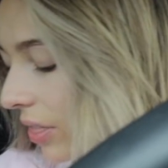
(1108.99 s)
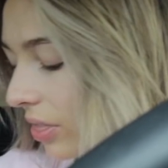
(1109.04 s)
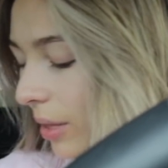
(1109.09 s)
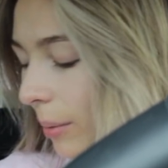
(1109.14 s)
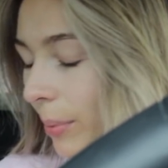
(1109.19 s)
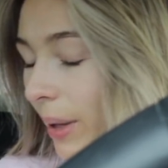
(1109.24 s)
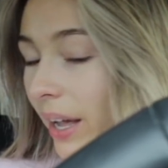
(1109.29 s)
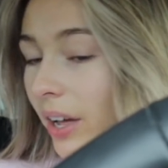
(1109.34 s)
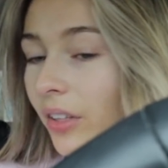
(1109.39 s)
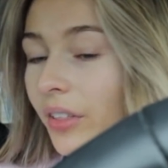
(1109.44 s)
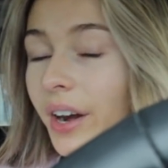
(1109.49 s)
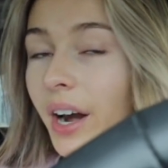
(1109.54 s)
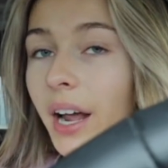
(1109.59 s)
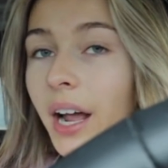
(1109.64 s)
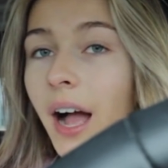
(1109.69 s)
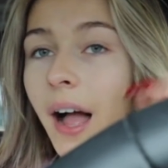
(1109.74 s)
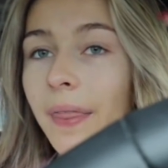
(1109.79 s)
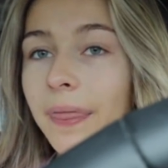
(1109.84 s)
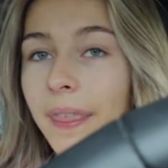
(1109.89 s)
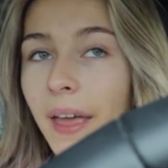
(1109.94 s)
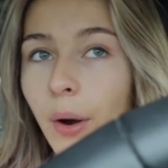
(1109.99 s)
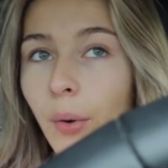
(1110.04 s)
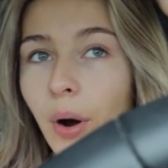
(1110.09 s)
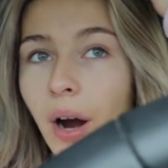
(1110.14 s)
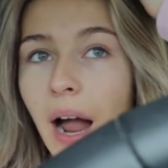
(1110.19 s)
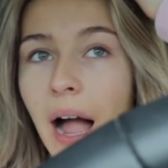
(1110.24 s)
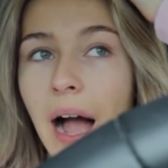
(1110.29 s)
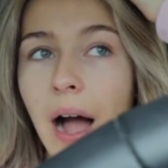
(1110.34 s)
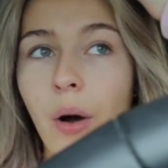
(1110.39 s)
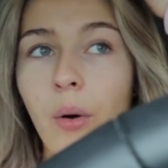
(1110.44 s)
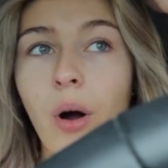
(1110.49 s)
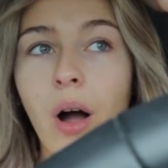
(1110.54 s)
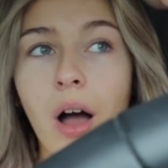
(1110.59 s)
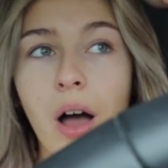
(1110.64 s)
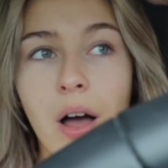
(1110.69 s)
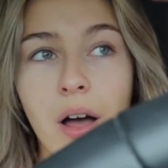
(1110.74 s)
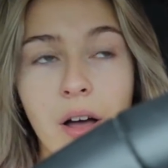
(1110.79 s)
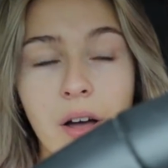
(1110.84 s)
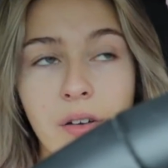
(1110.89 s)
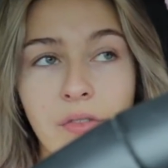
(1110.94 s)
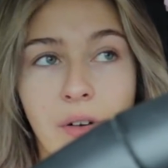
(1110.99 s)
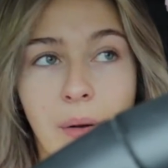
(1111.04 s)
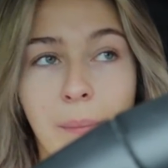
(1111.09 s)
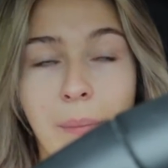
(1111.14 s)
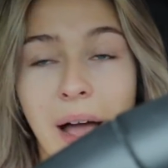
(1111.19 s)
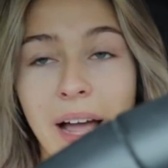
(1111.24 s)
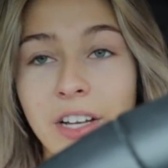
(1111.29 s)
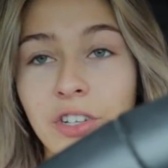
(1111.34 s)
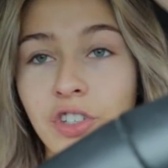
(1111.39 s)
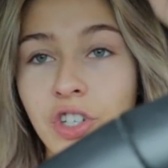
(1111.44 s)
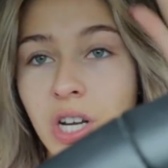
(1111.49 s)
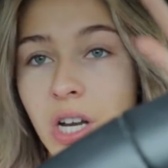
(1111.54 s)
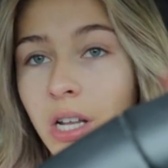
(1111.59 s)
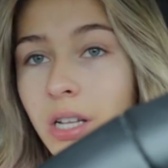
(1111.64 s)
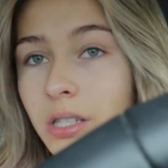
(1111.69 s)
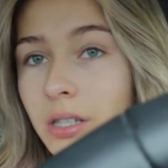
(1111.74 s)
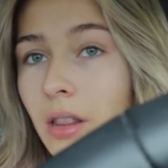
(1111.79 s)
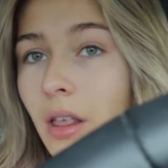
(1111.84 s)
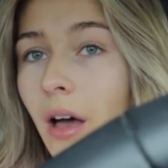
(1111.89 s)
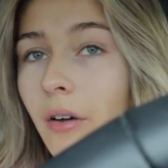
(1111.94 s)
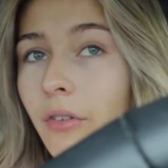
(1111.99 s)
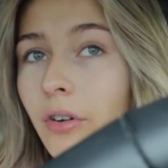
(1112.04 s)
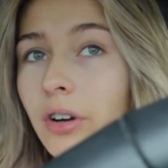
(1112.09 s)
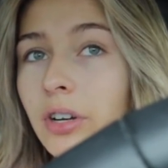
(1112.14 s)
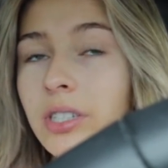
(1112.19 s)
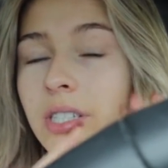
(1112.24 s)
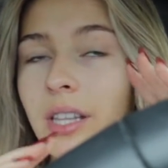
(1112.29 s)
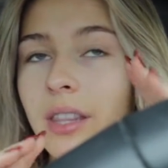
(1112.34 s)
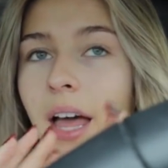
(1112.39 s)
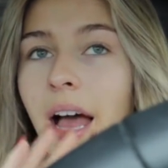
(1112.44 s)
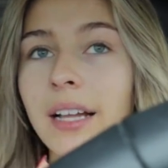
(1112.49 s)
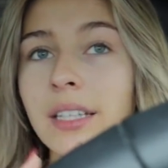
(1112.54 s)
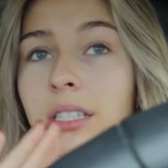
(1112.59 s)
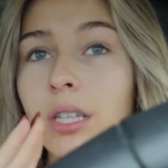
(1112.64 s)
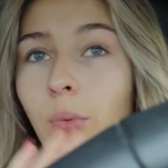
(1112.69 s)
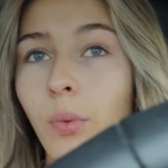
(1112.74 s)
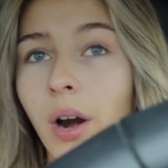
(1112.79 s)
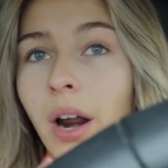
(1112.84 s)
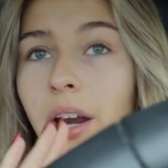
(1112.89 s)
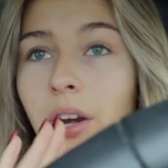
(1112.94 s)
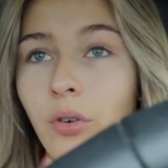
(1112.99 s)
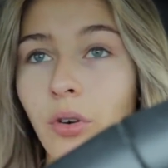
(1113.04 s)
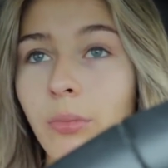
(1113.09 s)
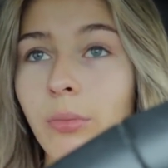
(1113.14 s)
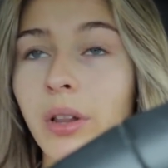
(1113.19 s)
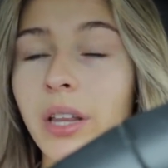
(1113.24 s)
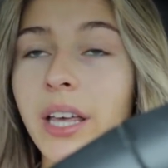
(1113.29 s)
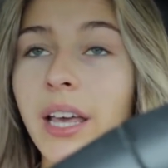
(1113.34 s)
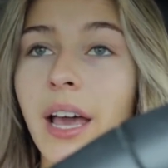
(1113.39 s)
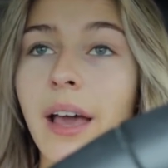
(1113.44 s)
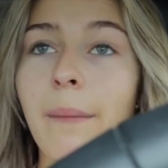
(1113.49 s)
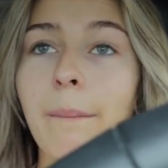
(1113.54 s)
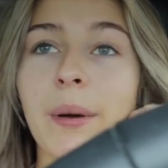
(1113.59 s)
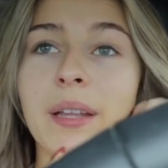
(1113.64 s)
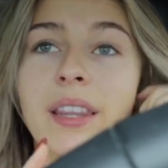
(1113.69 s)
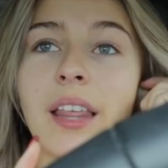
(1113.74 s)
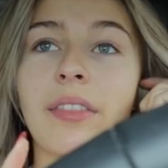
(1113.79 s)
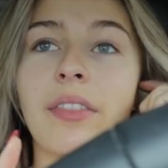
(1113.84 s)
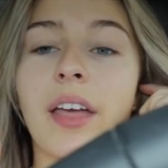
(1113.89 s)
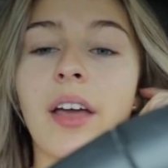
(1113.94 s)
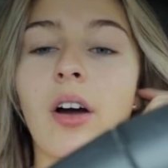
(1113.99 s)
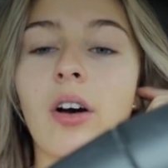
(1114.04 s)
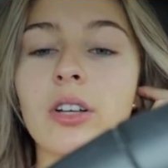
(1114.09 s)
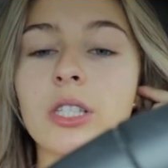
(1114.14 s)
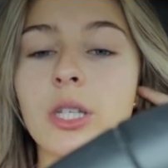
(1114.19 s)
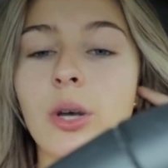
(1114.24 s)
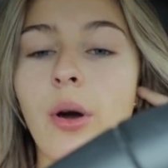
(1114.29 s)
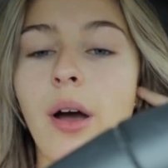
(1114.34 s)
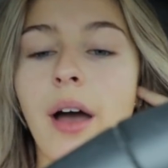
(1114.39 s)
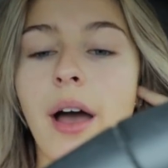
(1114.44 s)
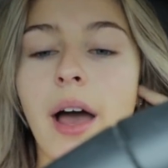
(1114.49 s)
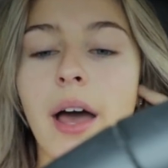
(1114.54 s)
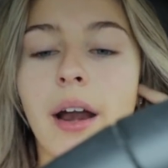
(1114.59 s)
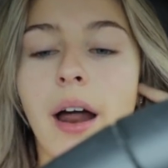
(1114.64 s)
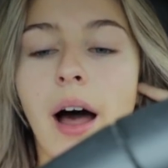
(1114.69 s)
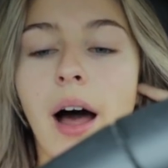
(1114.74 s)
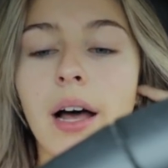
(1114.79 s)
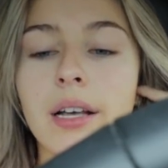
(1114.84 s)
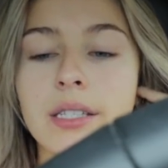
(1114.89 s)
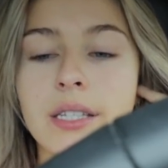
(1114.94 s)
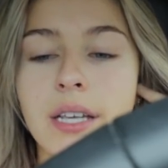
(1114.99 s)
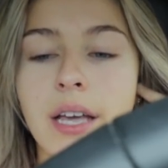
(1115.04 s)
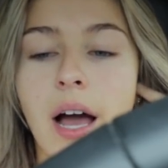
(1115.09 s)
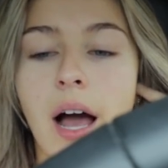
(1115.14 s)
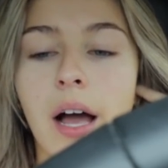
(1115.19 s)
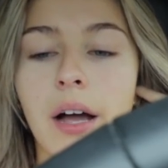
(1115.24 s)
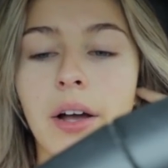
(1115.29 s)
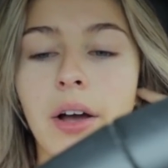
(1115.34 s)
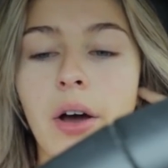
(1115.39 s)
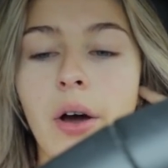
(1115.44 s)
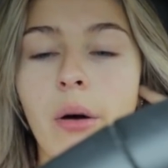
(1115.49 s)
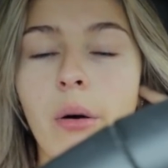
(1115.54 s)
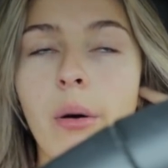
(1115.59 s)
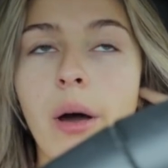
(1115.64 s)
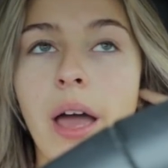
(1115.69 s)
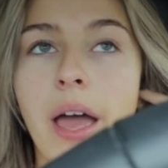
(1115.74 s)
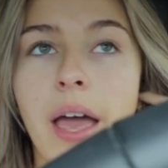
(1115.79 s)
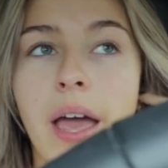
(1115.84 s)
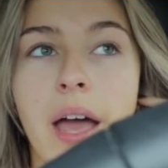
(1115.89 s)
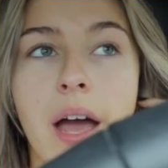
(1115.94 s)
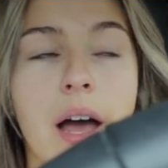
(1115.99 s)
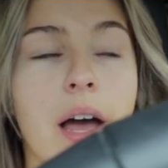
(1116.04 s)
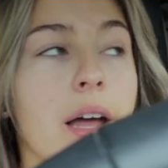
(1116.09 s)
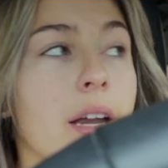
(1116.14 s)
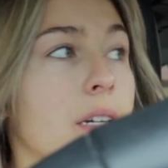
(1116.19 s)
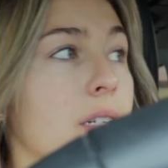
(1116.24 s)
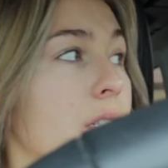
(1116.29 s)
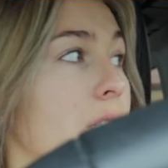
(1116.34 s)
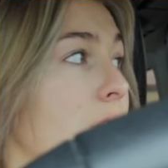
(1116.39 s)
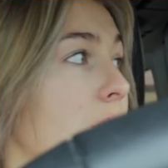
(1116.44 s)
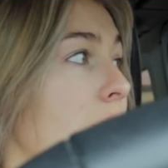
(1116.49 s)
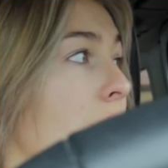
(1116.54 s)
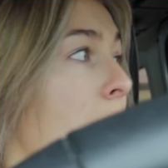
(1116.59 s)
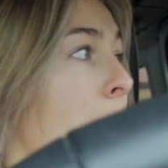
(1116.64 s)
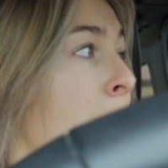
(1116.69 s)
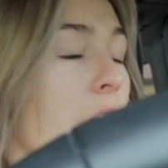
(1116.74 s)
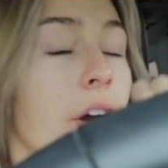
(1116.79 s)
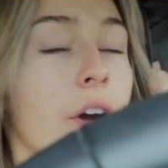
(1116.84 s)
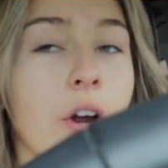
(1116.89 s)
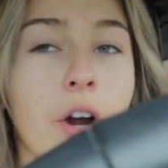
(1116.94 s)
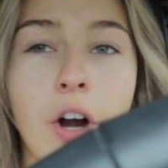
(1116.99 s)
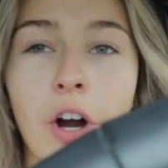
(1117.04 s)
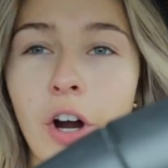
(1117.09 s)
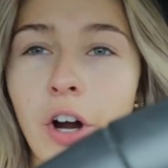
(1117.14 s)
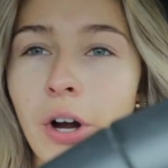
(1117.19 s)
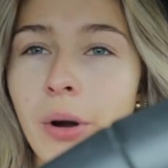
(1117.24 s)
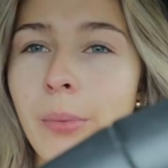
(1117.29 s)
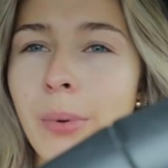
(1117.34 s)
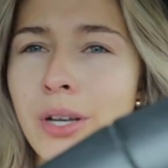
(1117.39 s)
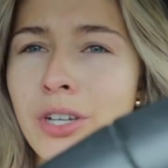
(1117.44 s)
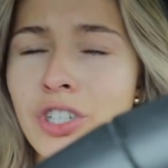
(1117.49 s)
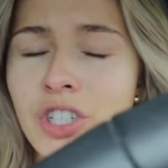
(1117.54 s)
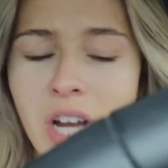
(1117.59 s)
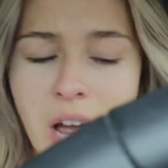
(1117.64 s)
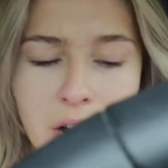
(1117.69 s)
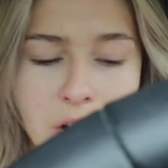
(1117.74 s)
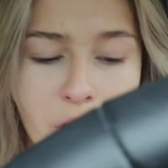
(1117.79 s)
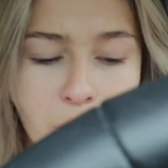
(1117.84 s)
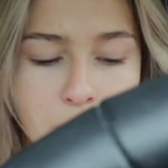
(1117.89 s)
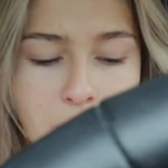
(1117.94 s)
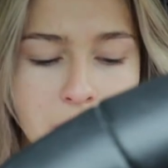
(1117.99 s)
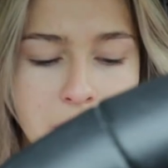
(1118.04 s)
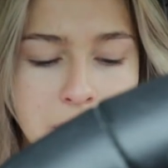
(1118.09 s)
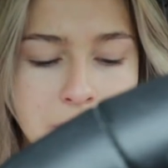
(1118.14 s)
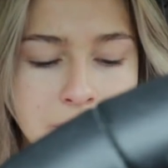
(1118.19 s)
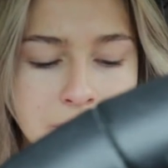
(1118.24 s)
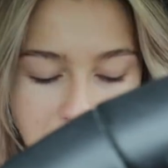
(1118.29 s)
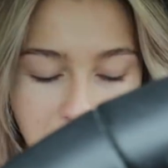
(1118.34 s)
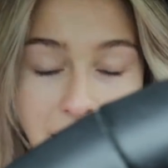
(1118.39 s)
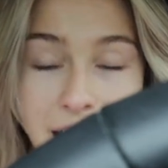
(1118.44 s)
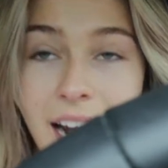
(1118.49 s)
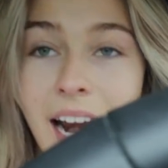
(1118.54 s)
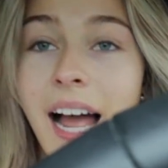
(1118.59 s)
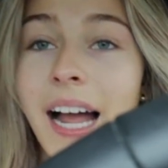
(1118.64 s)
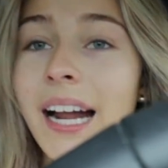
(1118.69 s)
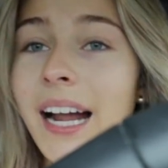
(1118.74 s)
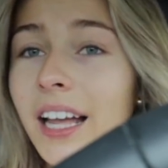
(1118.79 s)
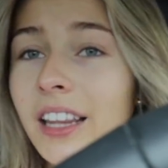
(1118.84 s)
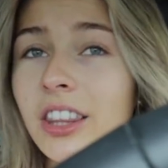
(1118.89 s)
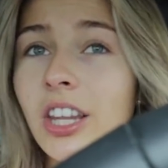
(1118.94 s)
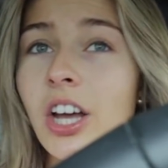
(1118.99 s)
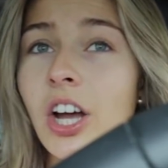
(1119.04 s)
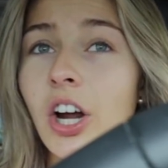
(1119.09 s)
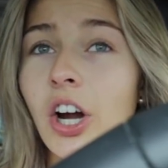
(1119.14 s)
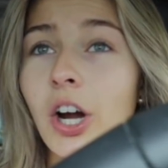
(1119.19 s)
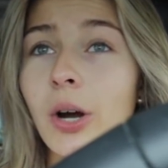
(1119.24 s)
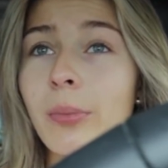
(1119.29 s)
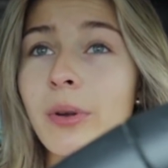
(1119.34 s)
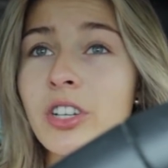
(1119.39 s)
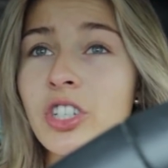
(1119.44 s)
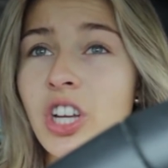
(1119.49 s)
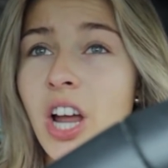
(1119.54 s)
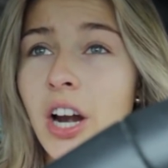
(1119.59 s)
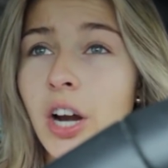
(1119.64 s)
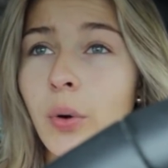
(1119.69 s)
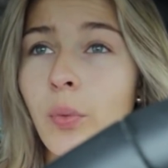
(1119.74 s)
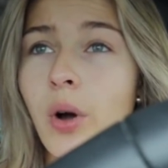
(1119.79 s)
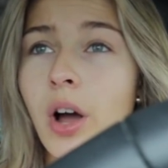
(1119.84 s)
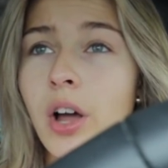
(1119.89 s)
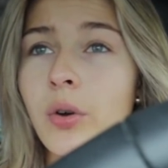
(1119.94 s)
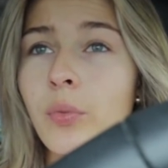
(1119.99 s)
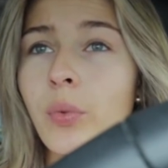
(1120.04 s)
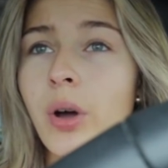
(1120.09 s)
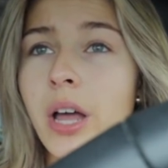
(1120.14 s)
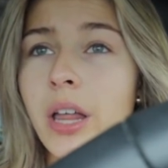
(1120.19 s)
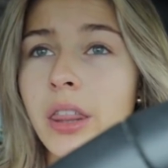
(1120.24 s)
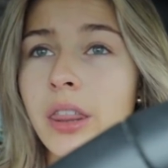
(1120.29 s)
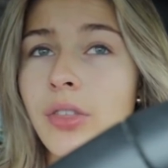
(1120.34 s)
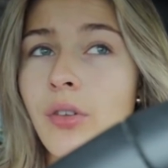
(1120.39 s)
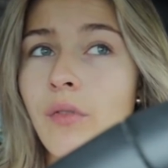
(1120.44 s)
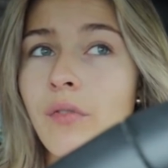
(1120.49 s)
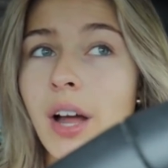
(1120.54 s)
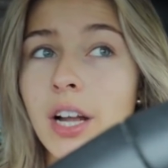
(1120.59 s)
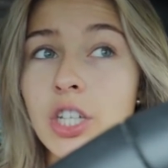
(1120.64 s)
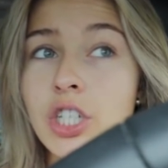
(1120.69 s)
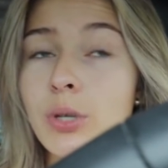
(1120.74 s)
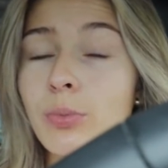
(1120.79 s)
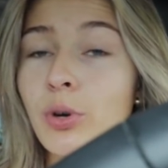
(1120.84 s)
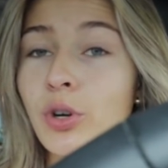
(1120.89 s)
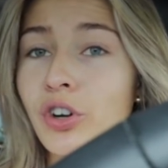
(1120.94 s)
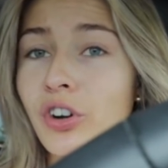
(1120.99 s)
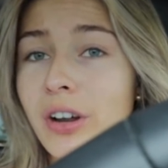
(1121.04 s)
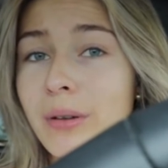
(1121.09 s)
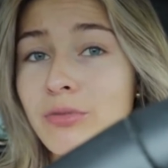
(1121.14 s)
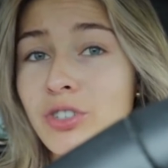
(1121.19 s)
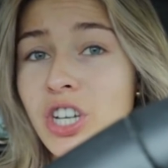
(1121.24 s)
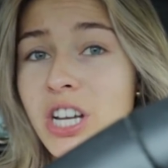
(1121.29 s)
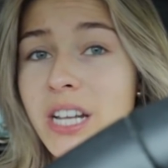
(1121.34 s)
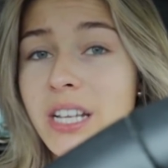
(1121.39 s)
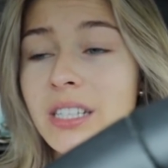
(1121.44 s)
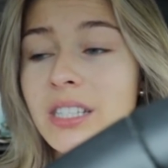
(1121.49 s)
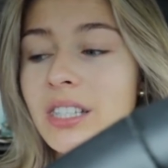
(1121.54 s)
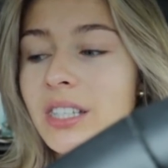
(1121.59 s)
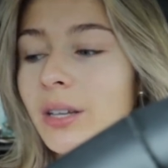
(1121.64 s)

The bagel that I got, they were out of my Cheese Lovers. That's the one I normally get, but then they also had Asiago and an urban cheddar one. And I got the urban cheddar one with vegetable cream cheese.